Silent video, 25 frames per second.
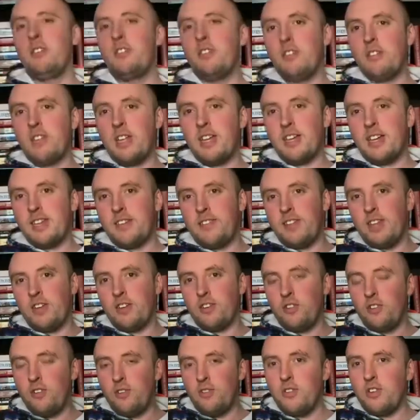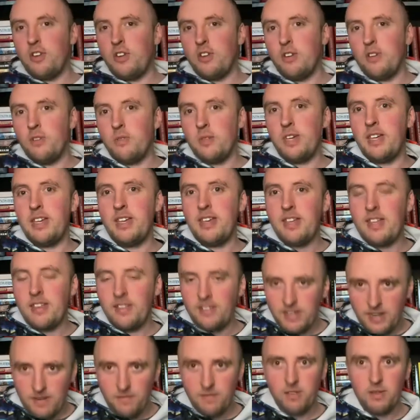So like I said, Cujo is
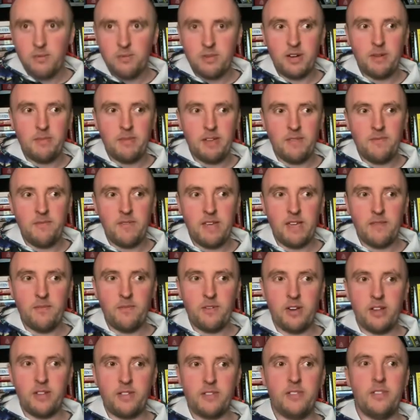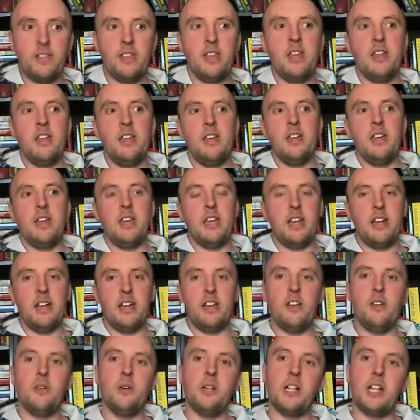definitely one of my favorites, and I
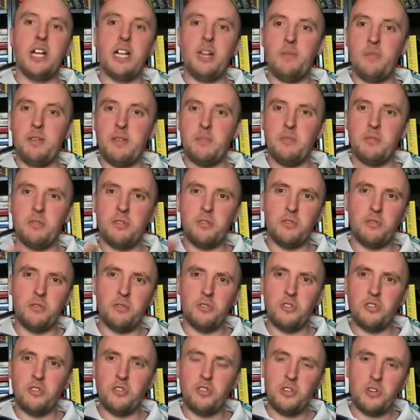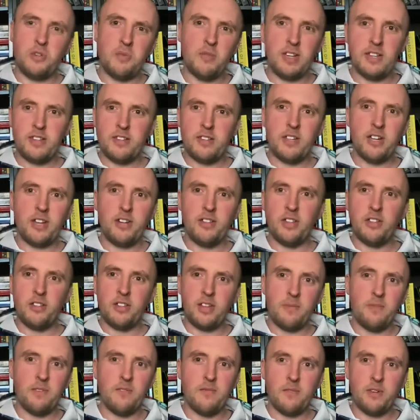know a lot of people don't necessarily
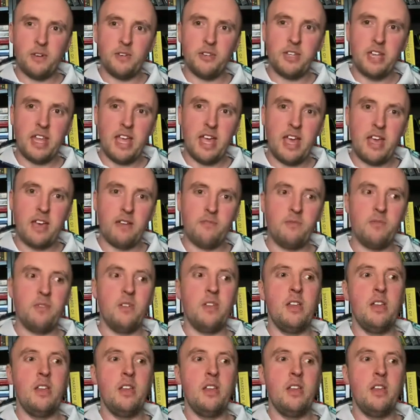love the first half.